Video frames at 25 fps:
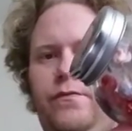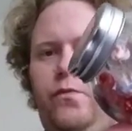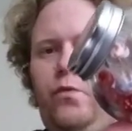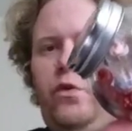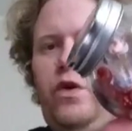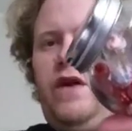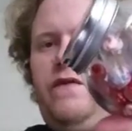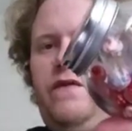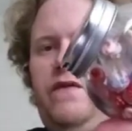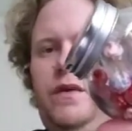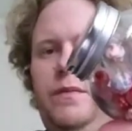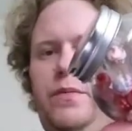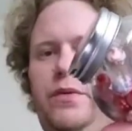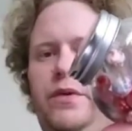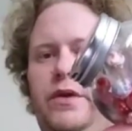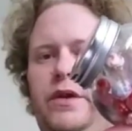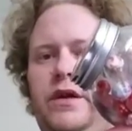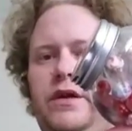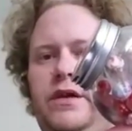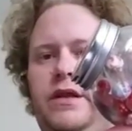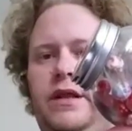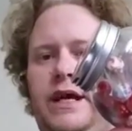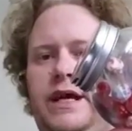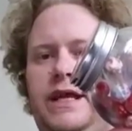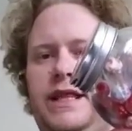wherever you put
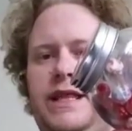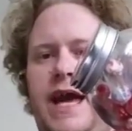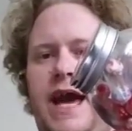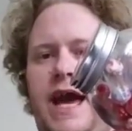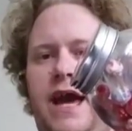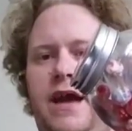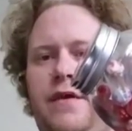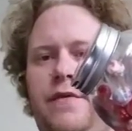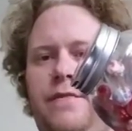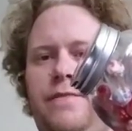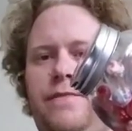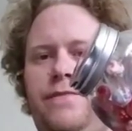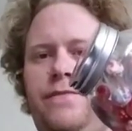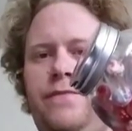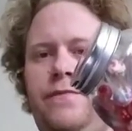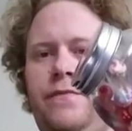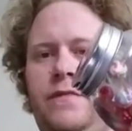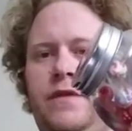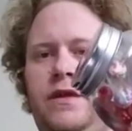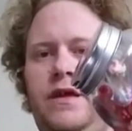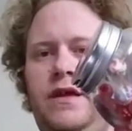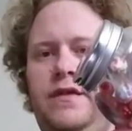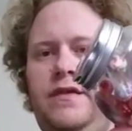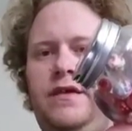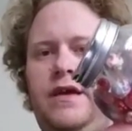it, like that
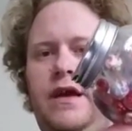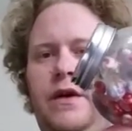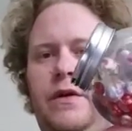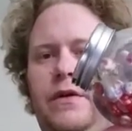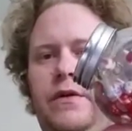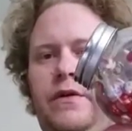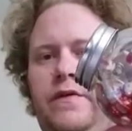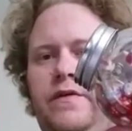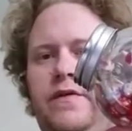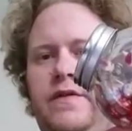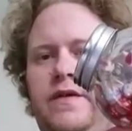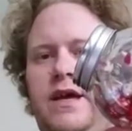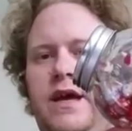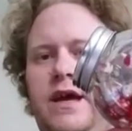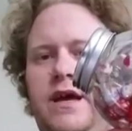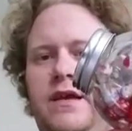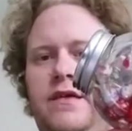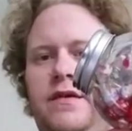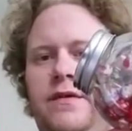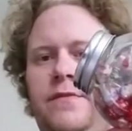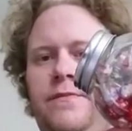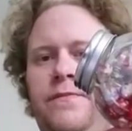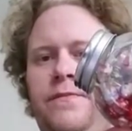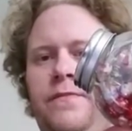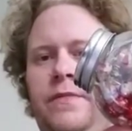is how it'll
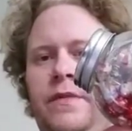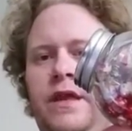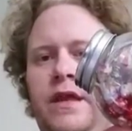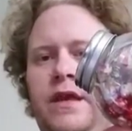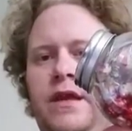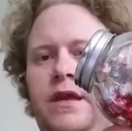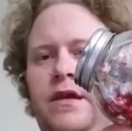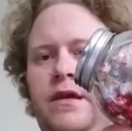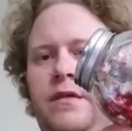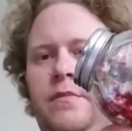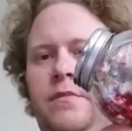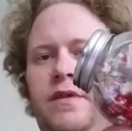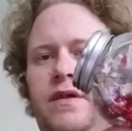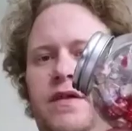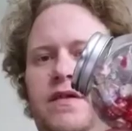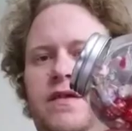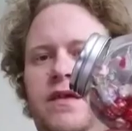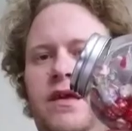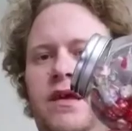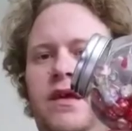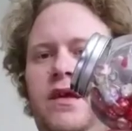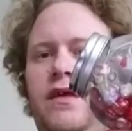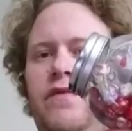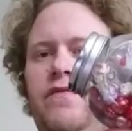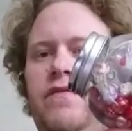set. But
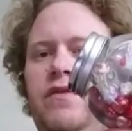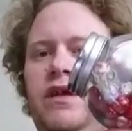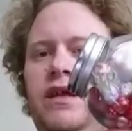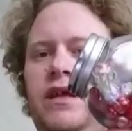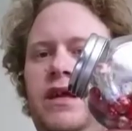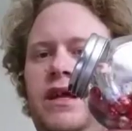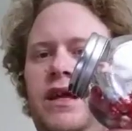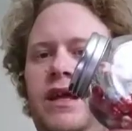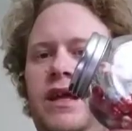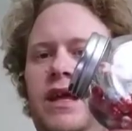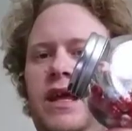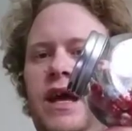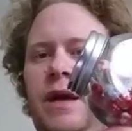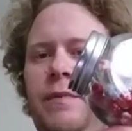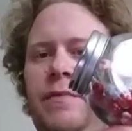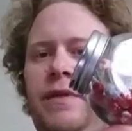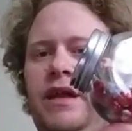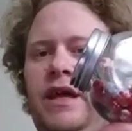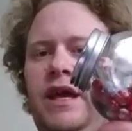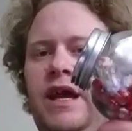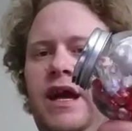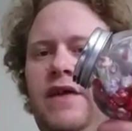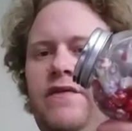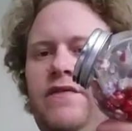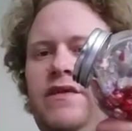see, I
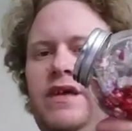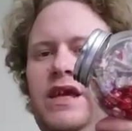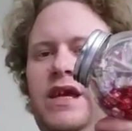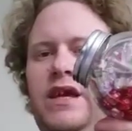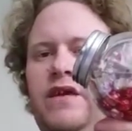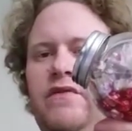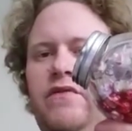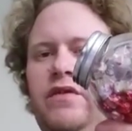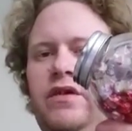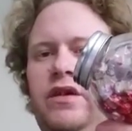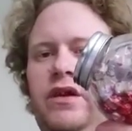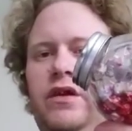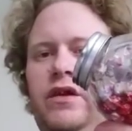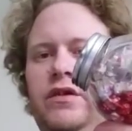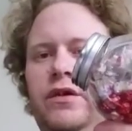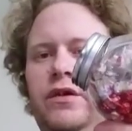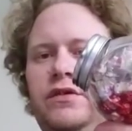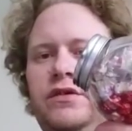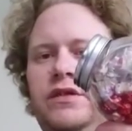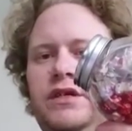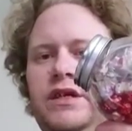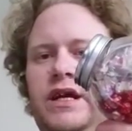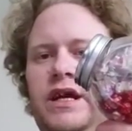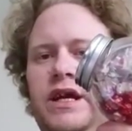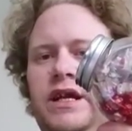mean, you have to get really
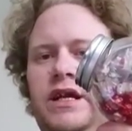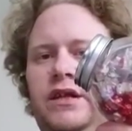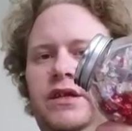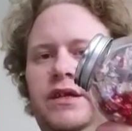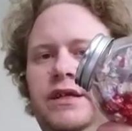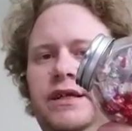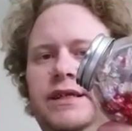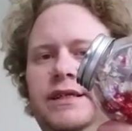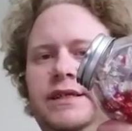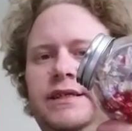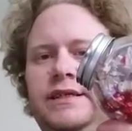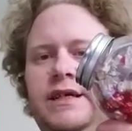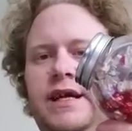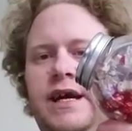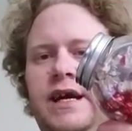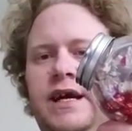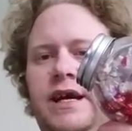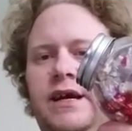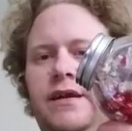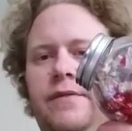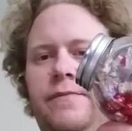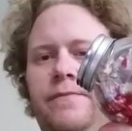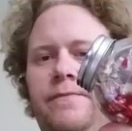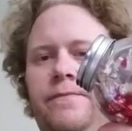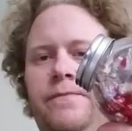close to kind of look
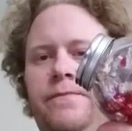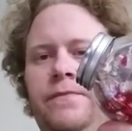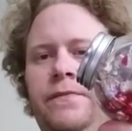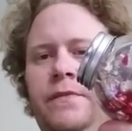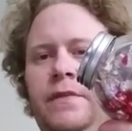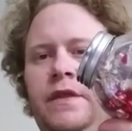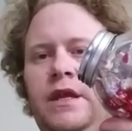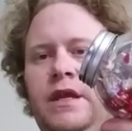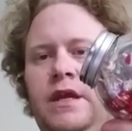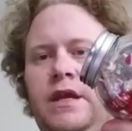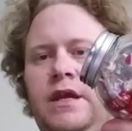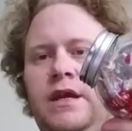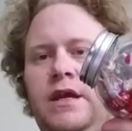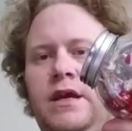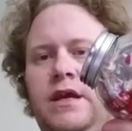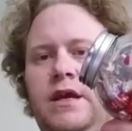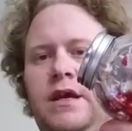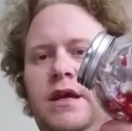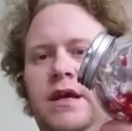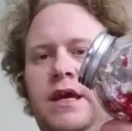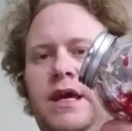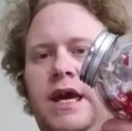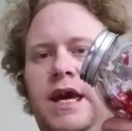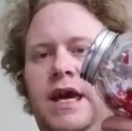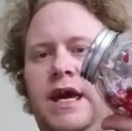inside,
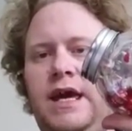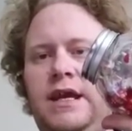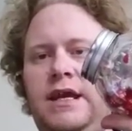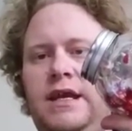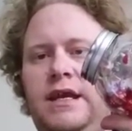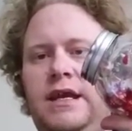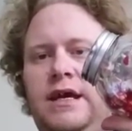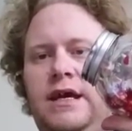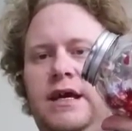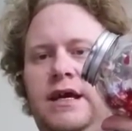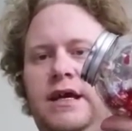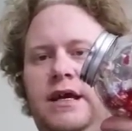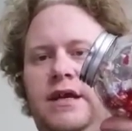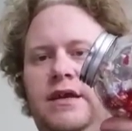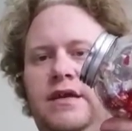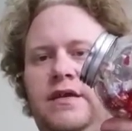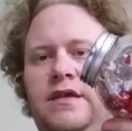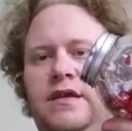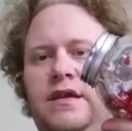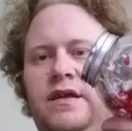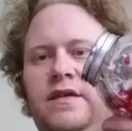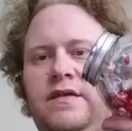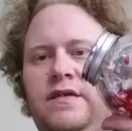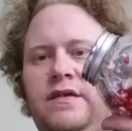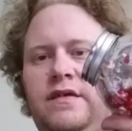and it
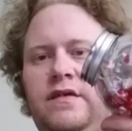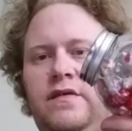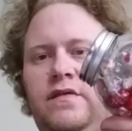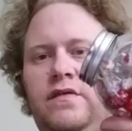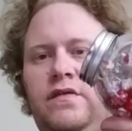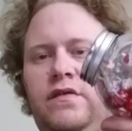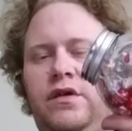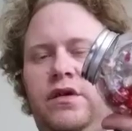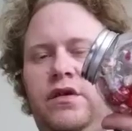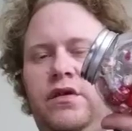just doesn't